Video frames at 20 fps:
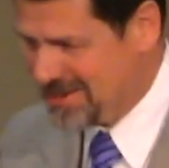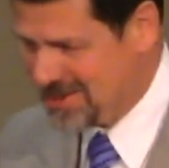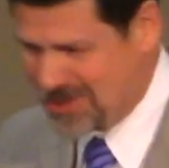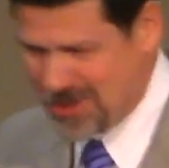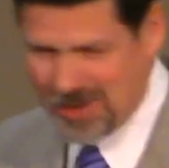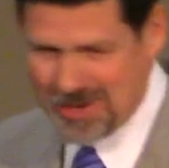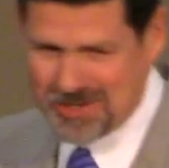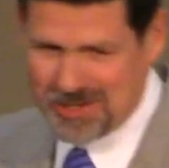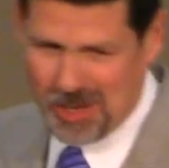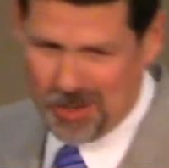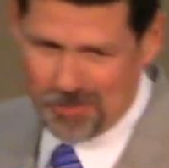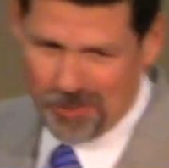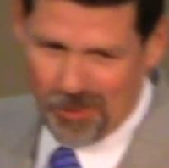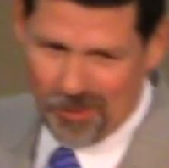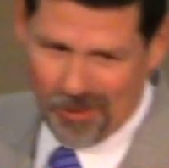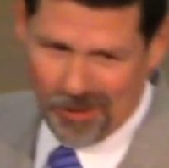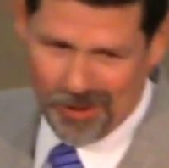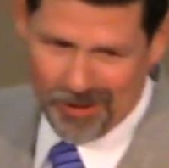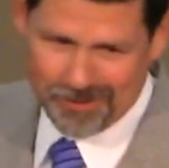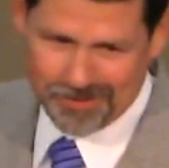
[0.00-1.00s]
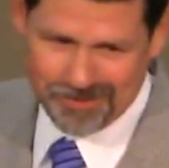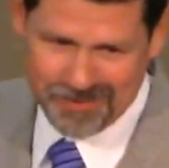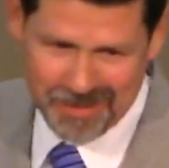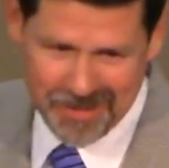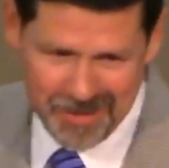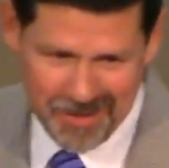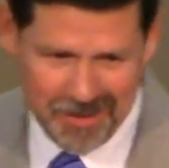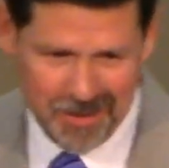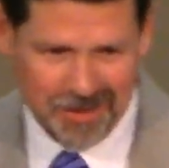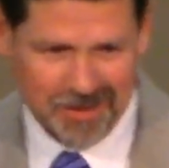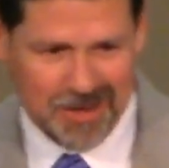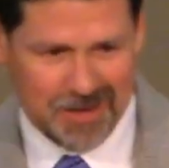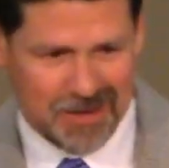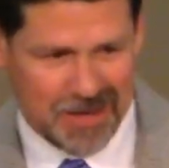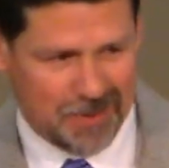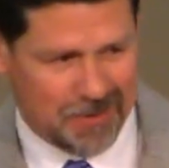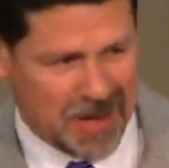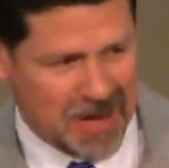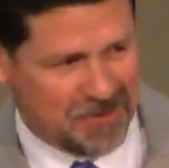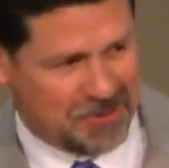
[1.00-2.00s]
As soon as they're born,
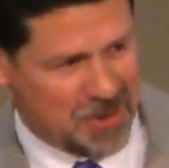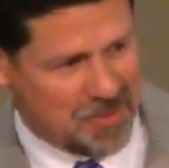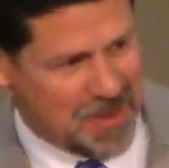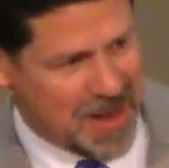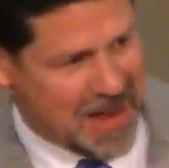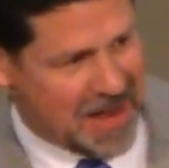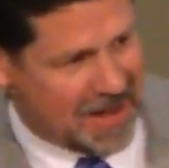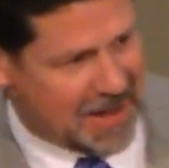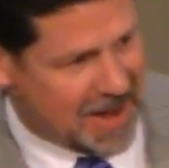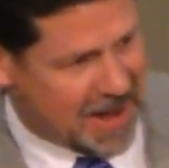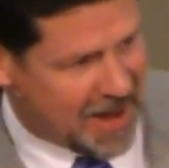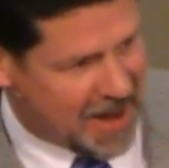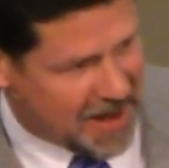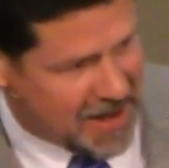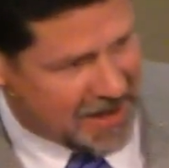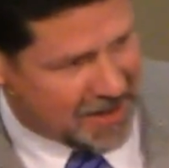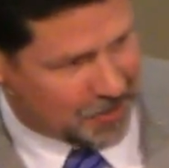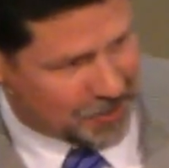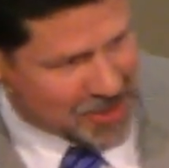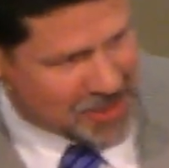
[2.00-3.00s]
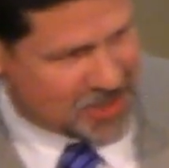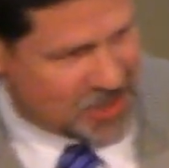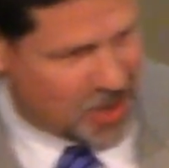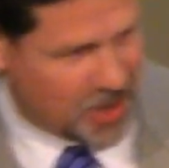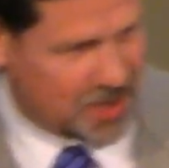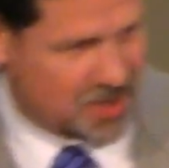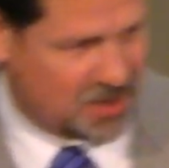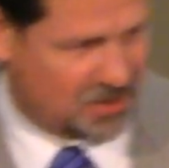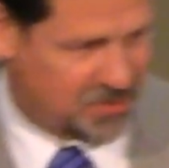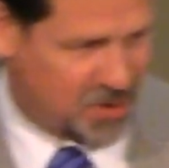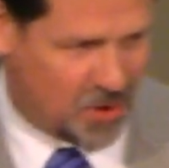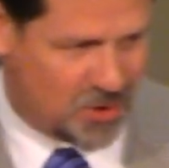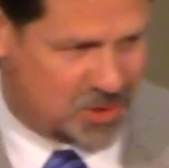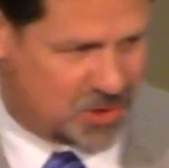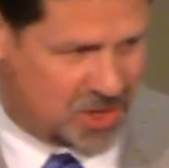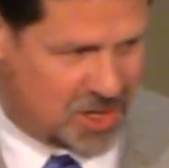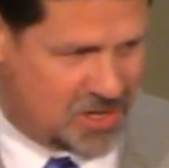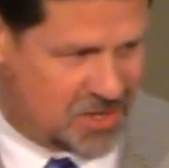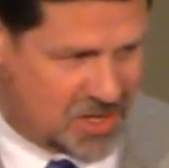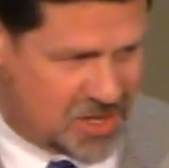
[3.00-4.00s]
they get ready for bed at night. We started
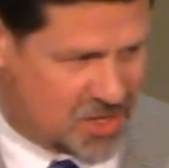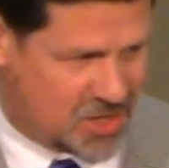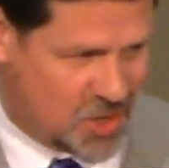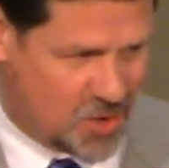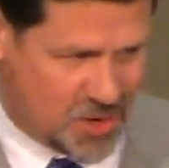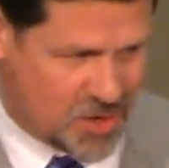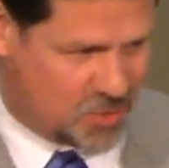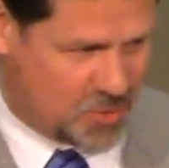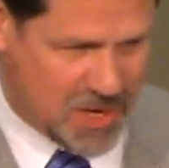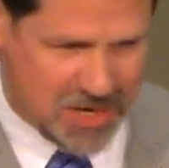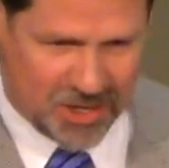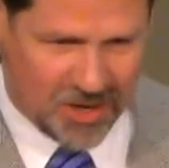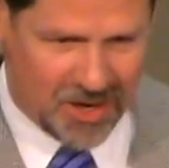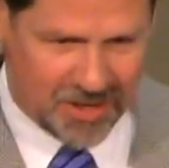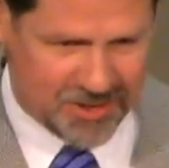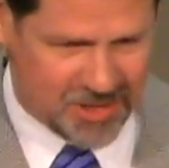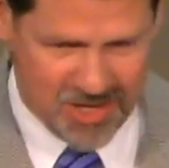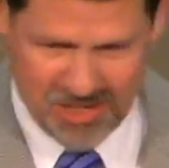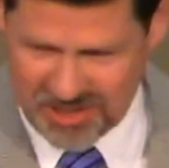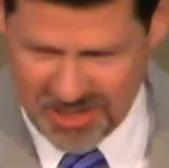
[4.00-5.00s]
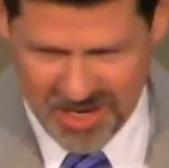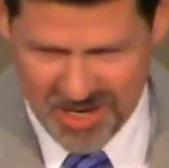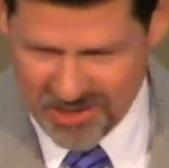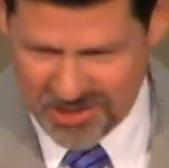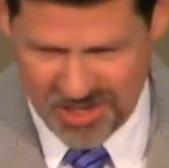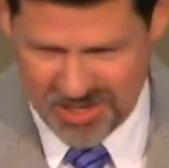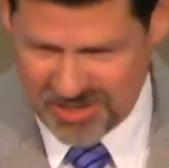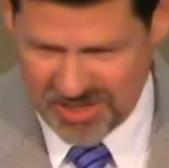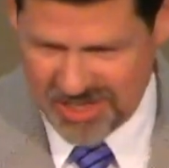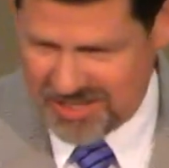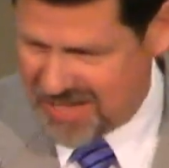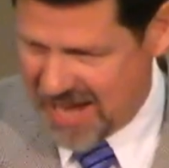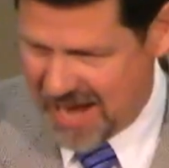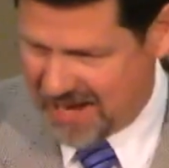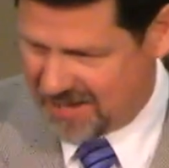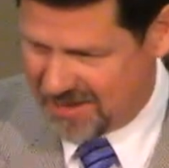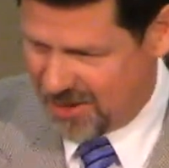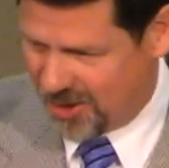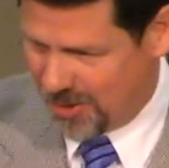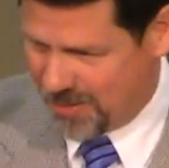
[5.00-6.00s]
devotions as soon as we could, just a
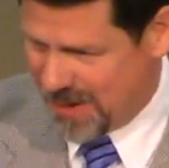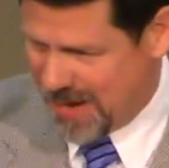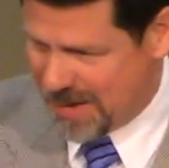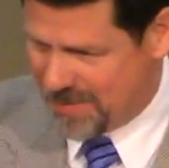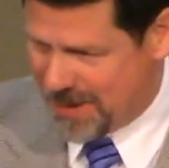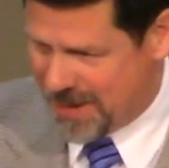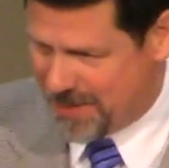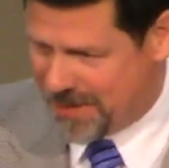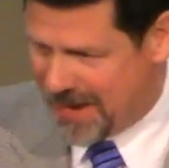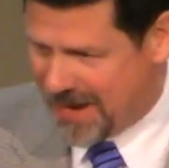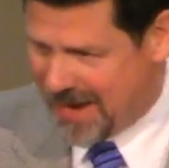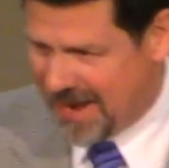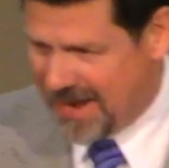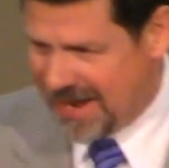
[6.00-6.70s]
tiny little baby.